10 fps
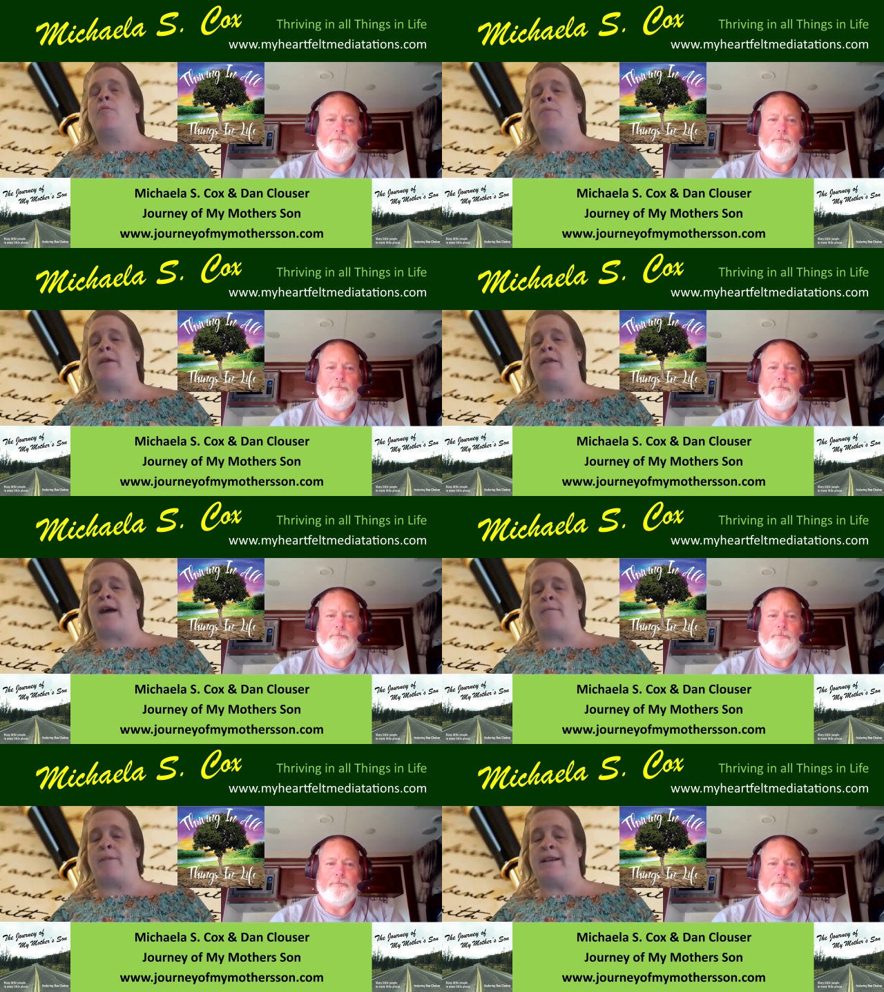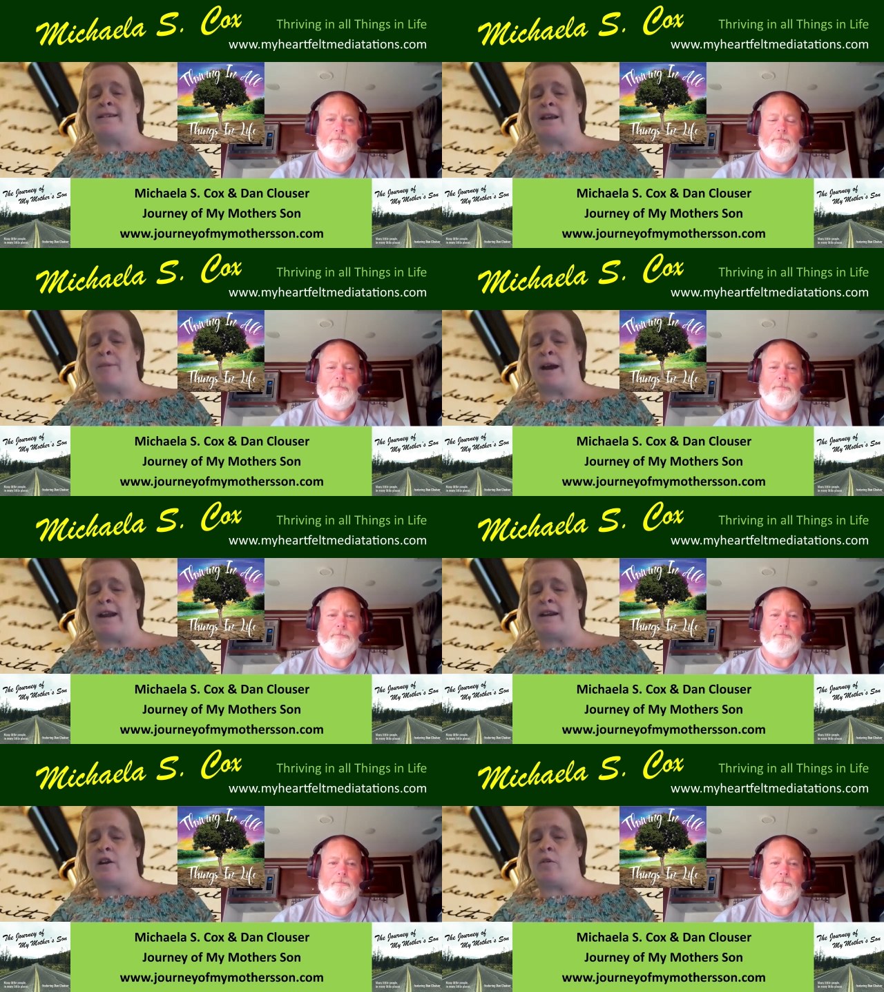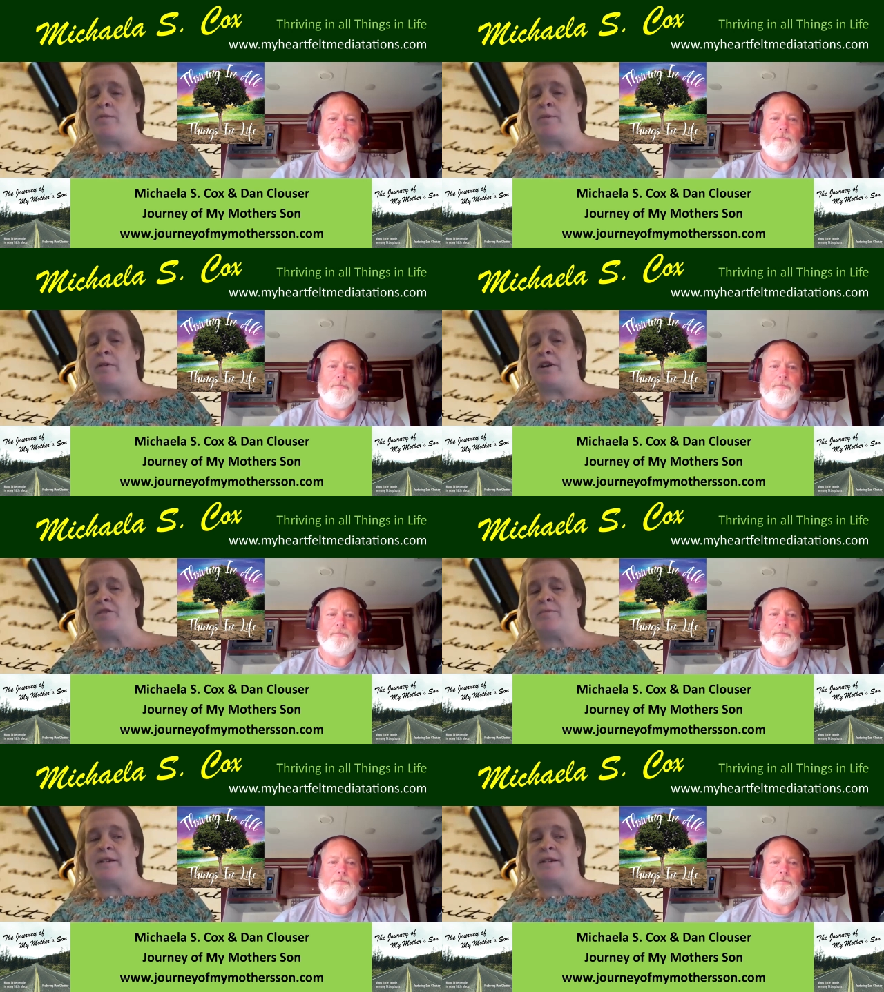Speaker 1: But then that means somebody can always be reached by